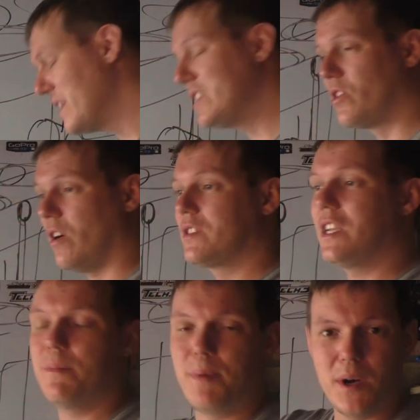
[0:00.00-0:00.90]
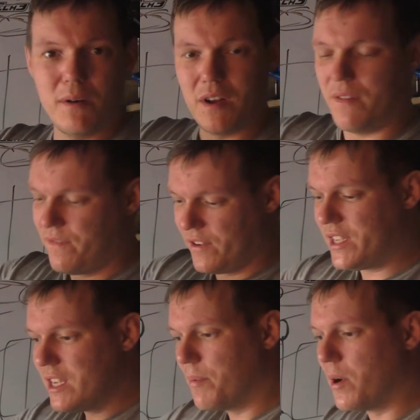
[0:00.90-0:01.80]
he's got a deburrer for
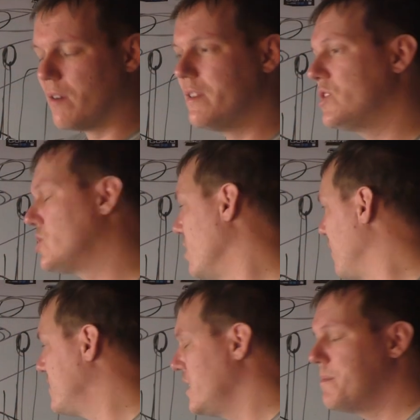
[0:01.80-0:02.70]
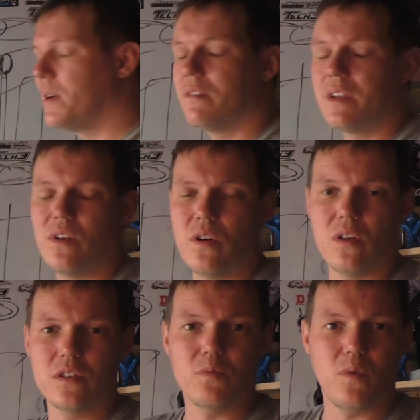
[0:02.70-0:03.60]
deburring stuff, deburring
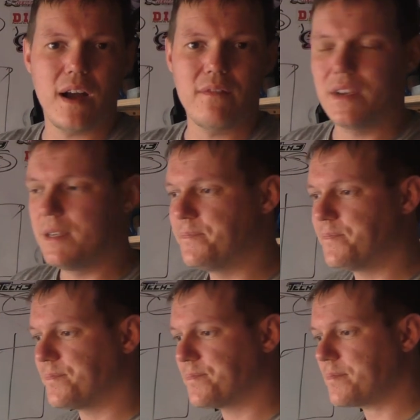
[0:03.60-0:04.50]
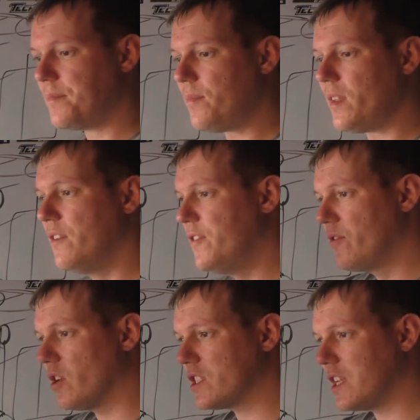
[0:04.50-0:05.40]
holes and what have you. If
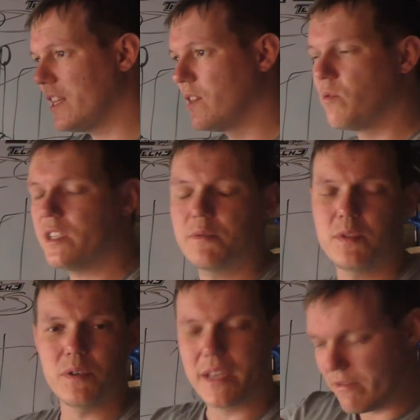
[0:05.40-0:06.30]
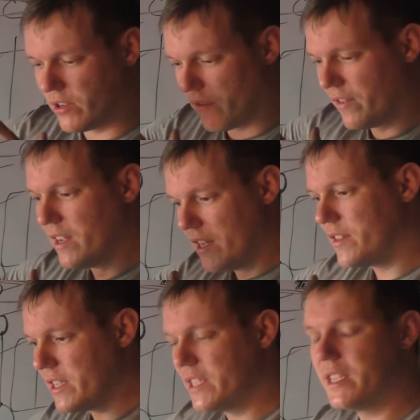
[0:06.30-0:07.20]
you've got slight little wisps you want to get rid of,
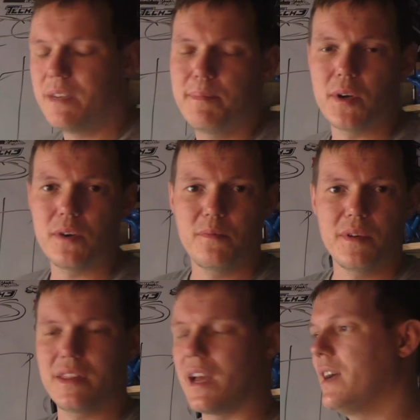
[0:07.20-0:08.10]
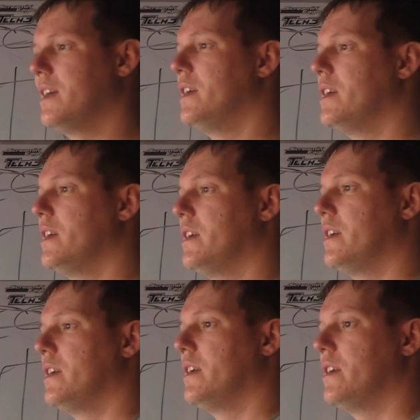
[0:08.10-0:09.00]
then you deburr them with that.
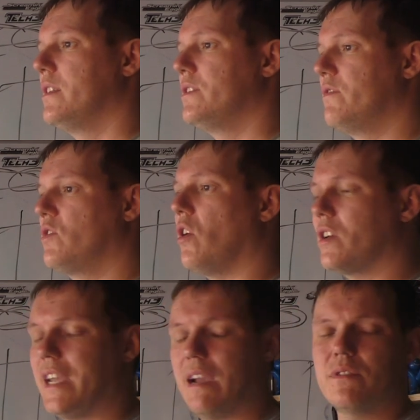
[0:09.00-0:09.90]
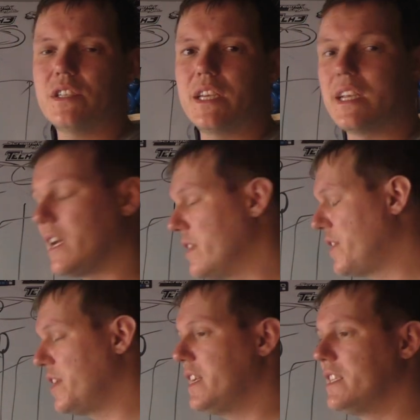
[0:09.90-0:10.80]
You've got a countersink, and
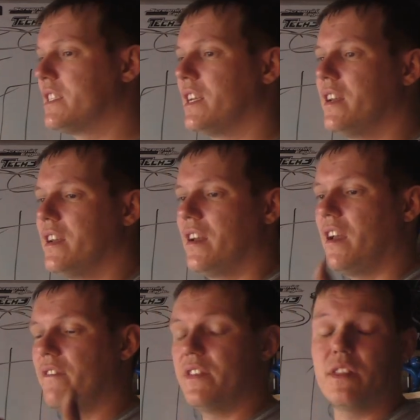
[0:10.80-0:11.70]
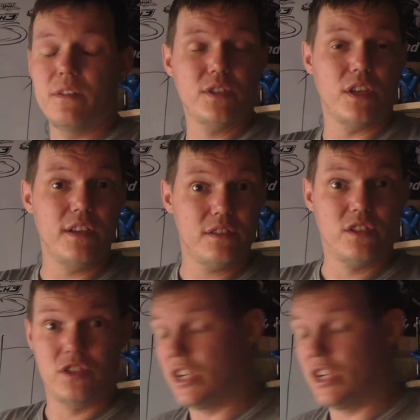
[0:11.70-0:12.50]
the thing is, there's, it's